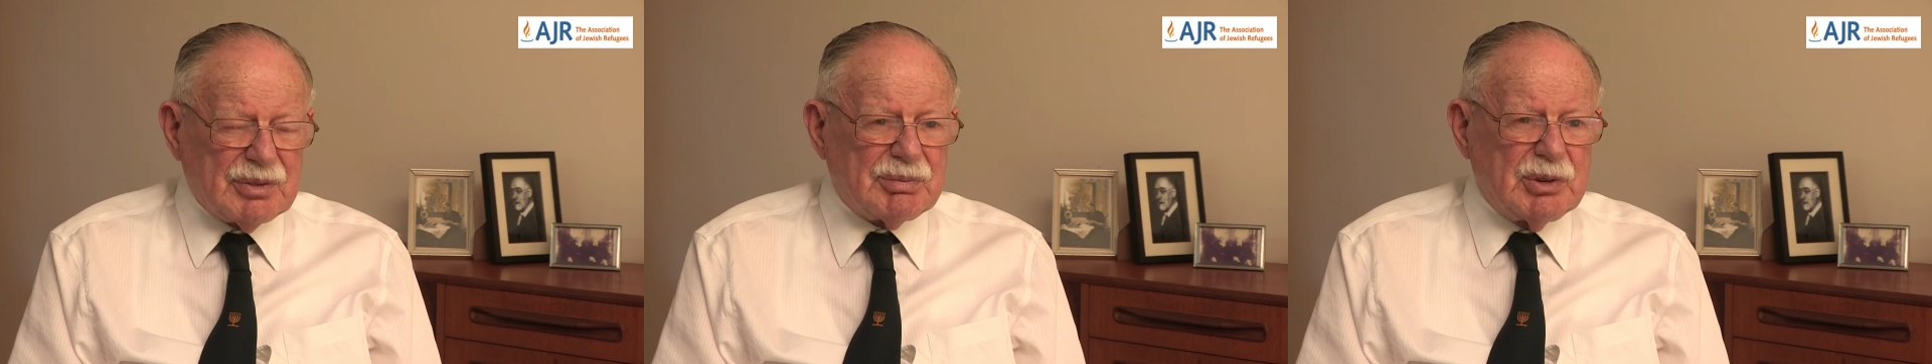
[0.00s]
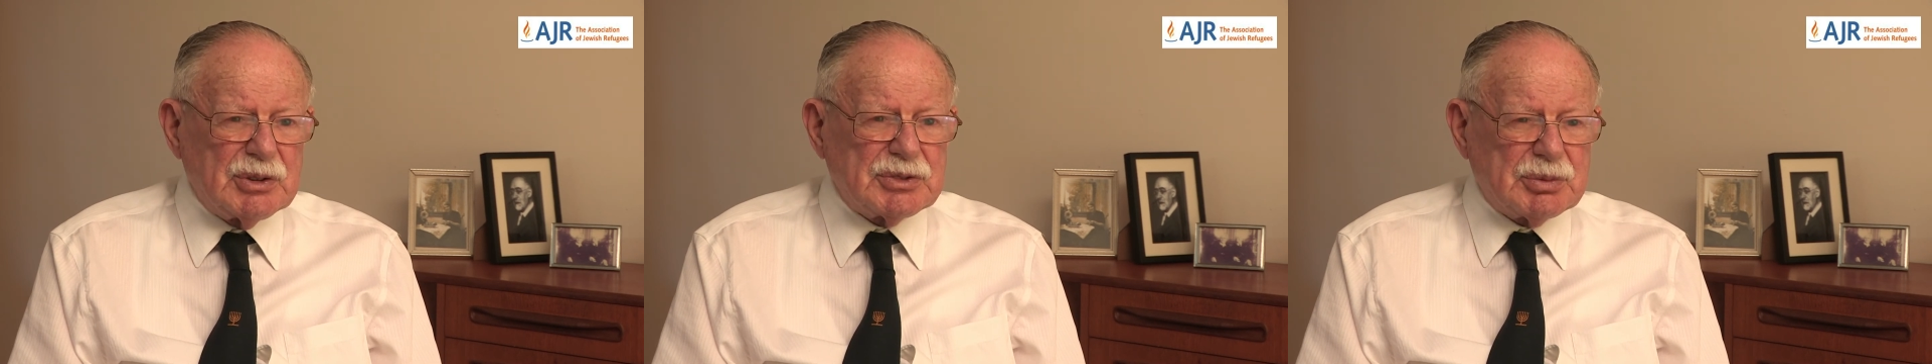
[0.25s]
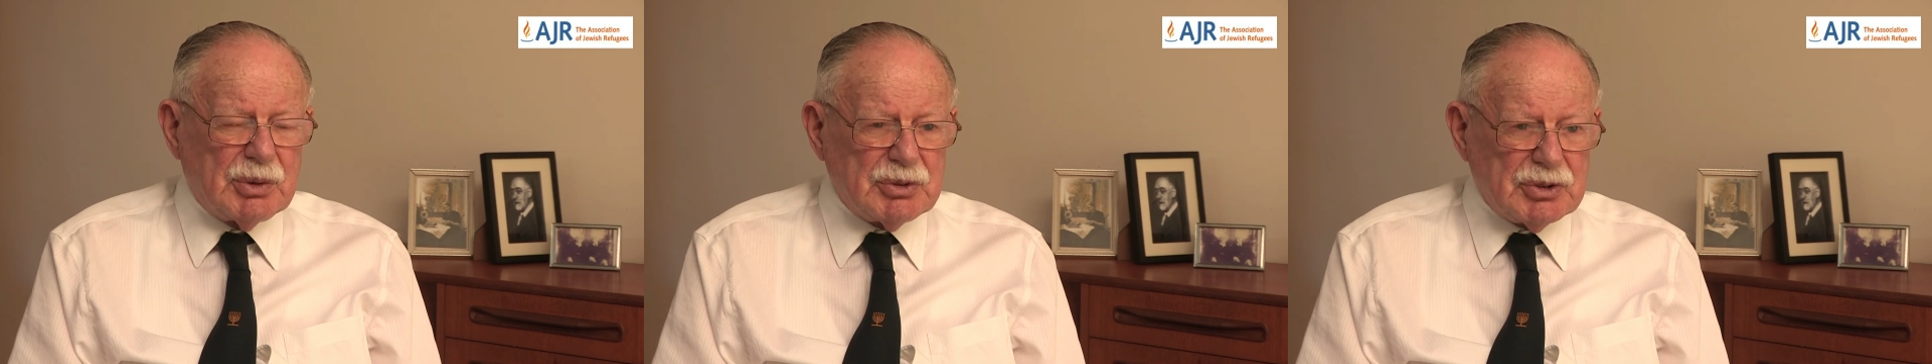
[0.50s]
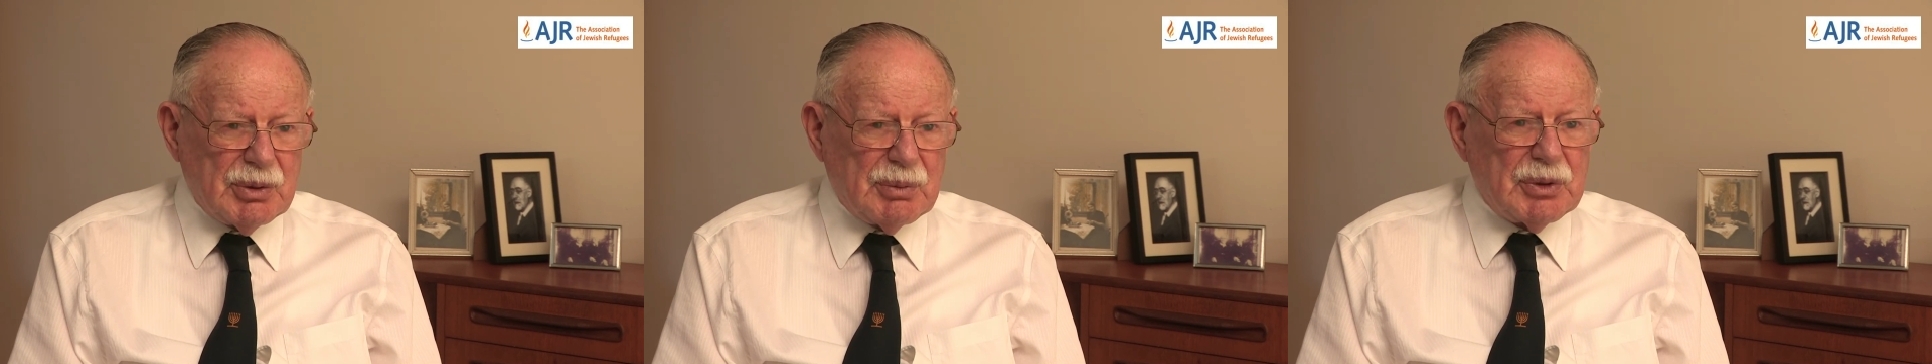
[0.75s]
post-war
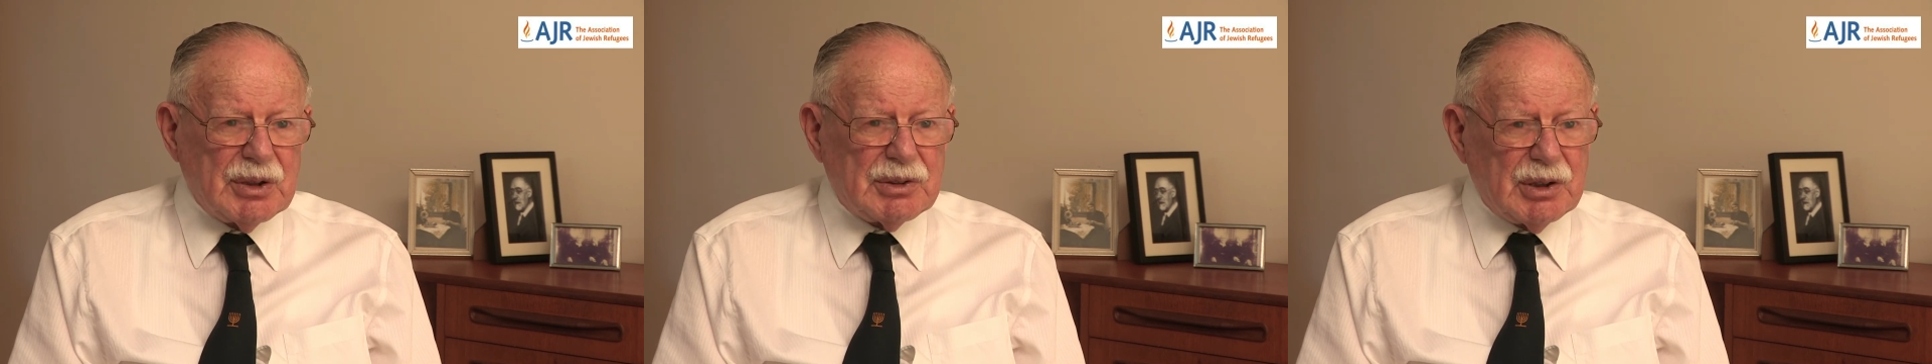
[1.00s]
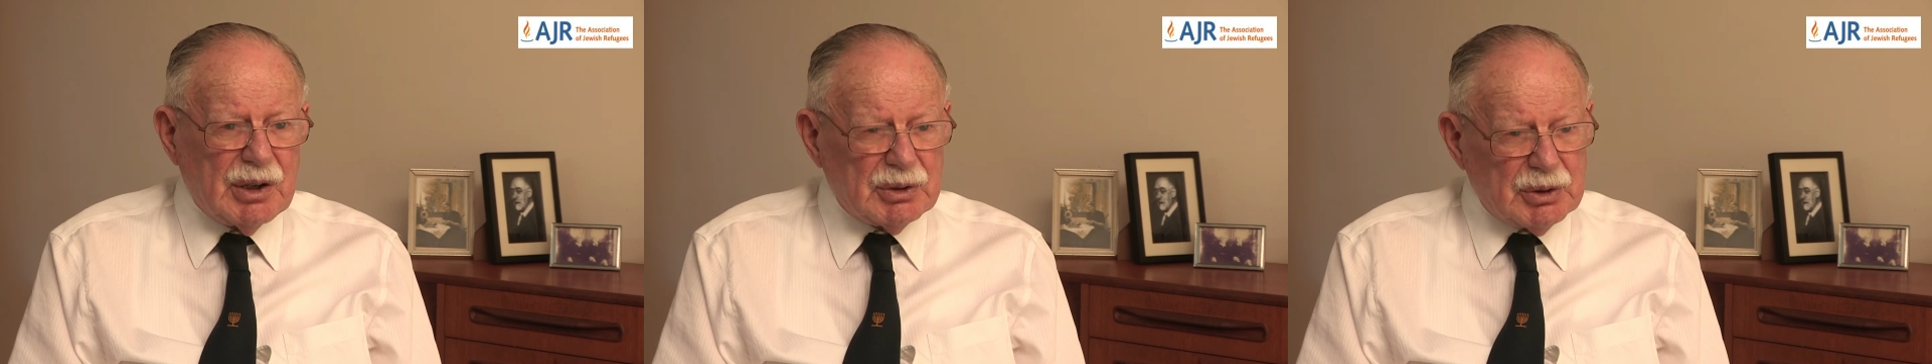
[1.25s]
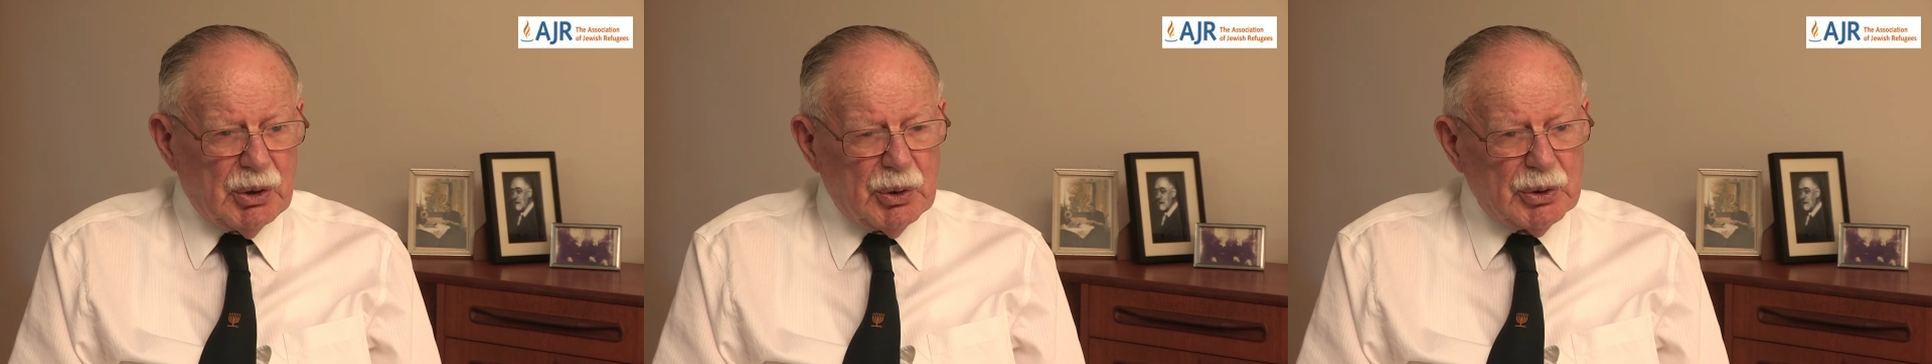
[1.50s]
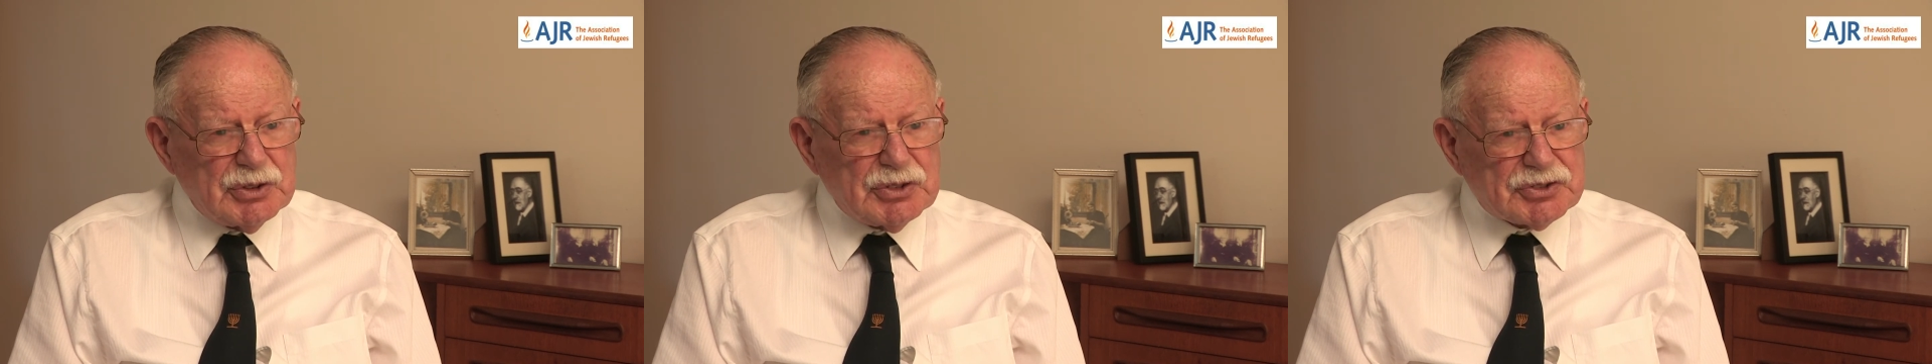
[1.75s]
Germany, Theodor
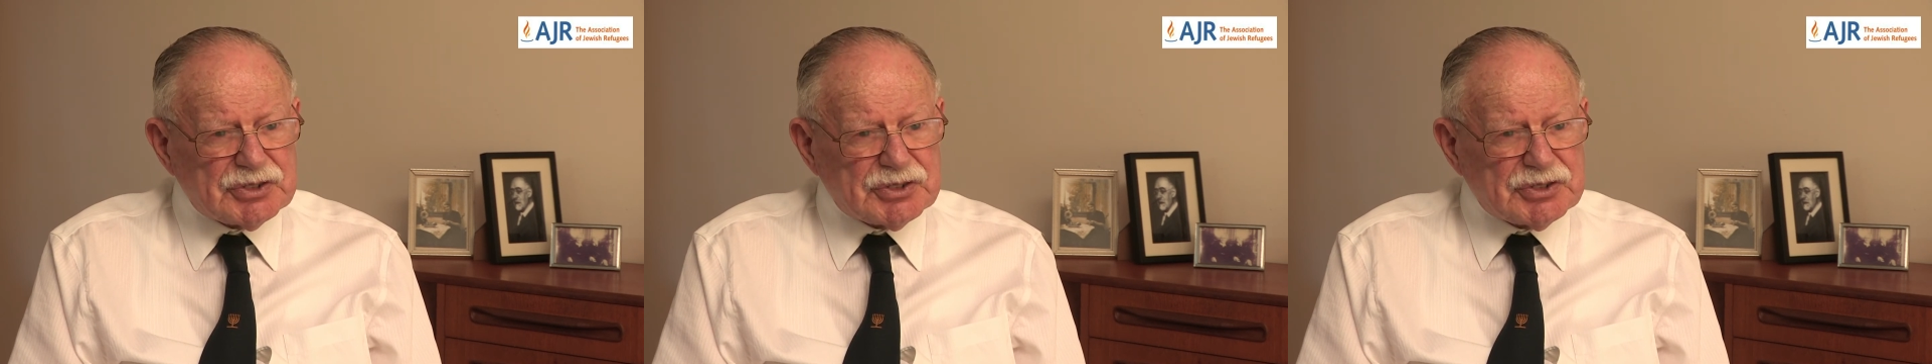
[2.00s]
Heuss.